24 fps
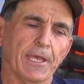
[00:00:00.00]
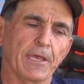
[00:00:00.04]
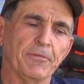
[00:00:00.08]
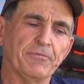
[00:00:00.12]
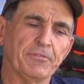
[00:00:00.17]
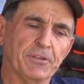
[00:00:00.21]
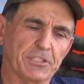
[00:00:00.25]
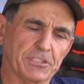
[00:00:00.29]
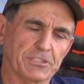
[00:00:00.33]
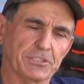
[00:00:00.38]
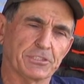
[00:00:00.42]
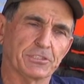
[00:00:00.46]

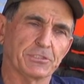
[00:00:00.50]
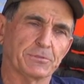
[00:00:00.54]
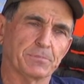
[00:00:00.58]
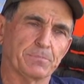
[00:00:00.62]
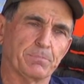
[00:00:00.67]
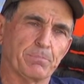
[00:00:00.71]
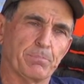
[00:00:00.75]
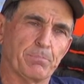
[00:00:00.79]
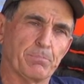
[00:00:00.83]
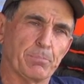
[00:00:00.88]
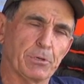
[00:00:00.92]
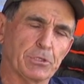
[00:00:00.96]
if it's
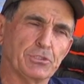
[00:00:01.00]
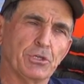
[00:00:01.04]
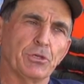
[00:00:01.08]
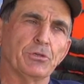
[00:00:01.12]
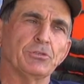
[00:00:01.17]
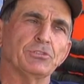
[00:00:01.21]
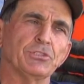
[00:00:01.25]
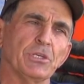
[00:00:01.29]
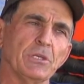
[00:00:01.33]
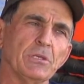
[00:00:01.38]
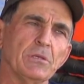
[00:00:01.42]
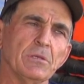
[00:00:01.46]

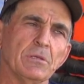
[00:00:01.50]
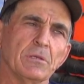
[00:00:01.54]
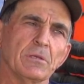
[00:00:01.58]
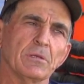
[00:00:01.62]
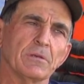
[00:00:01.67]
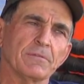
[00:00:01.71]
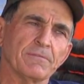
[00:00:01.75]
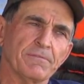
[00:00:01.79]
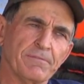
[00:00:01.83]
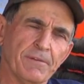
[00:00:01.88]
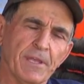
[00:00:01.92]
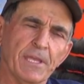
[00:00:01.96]
producing,
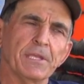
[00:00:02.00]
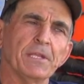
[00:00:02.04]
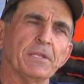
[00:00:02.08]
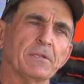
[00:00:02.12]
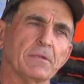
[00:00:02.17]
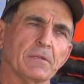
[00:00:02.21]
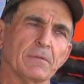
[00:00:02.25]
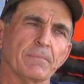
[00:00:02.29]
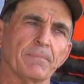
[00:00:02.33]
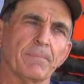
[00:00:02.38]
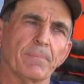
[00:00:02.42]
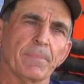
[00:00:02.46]
feed
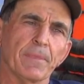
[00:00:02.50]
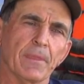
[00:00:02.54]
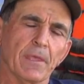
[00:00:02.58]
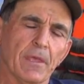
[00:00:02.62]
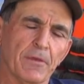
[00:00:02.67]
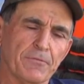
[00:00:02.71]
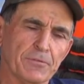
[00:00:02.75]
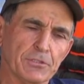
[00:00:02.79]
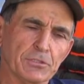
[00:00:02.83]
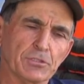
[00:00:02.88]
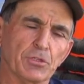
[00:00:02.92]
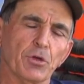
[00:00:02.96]
it.
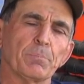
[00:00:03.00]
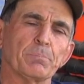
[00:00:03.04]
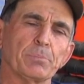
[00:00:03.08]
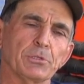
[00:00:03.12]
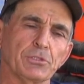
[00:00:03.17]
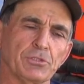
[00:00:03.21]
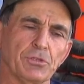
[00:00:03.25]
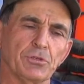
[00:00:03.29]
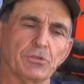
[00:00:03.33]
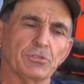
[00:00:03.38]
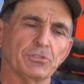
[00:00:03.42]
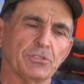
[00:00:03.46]
If it's not
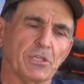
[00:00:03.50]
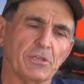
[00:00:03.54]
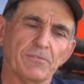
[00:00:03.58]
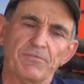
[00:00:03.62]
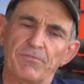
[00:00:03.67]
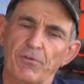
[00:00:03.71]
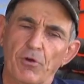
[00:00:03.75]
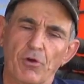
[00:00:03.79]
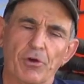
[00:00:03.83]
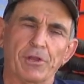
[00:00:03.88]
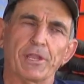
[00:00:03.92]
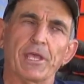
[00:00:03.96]
producing,
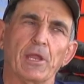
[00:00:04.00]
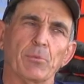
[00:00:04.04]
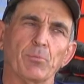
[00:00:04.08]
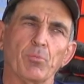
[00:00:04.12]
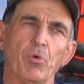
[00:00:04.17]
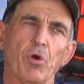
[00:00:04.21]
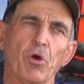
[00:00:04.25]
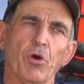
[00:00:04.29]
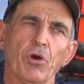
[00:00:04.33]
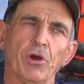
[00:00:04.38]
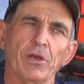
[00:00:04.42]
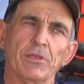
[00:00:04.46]
find out
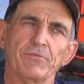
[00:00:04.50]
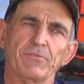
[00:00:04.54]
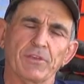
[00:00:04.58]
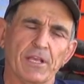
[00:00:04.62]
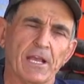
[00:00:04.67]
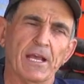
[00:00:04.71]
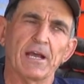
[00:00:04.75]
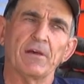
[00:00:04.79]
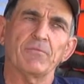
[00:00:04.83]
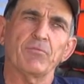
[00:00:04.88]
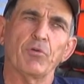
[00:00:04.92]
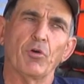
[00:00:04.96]
why. If
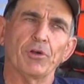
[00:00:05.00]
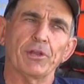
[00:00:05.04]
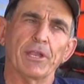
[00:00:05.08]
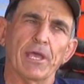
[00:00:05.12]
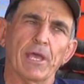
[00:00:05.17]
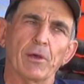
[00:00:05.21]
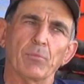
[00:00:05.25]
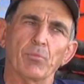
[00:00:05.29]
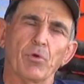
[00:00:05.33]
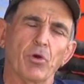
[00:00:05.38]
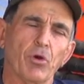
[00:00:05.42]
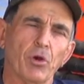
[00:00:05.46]
you can't
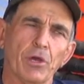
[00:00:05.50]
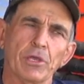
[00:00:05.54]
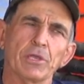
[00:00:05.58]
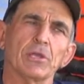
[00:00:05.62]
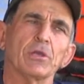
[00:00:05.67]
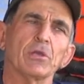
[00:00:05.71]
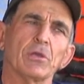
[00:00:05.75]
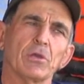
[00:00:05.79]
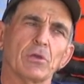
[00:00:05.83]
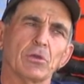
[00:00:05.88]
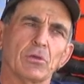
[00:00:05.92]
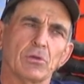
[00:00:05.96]
find out why,
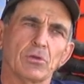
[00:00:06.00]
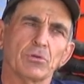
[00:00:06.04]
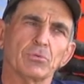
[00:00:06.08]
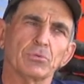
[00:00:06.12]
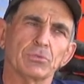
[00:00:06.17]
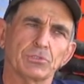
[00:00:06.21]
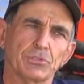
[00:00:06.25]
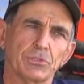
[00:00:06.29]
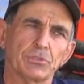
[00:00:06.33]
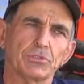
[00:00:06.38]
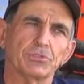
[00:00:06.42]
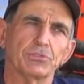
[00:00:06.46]

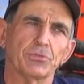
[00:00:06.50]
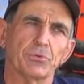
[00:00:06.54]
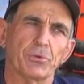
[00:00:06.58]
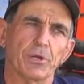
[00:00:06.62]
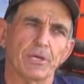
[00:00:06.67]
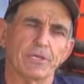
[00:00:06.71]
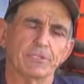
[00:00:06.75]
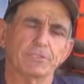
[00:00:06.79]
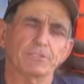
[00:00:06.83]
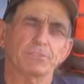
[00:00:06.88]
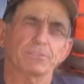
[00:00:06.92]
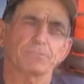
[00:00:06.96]
reduce your
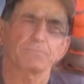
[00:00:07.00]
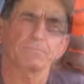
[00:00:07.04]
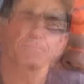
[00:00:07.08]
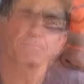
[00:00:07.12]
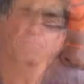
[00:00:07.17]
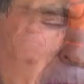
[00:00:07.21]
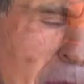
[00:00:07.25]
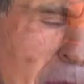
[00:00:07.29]
rates.